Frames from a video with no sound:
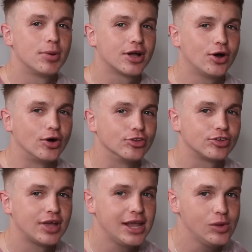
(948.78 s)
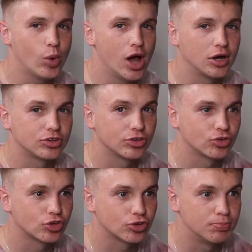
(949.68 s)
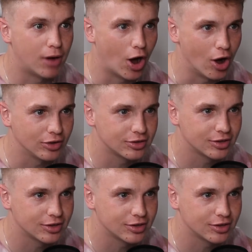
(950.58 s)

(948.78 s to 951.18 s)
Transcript: Because he works smart.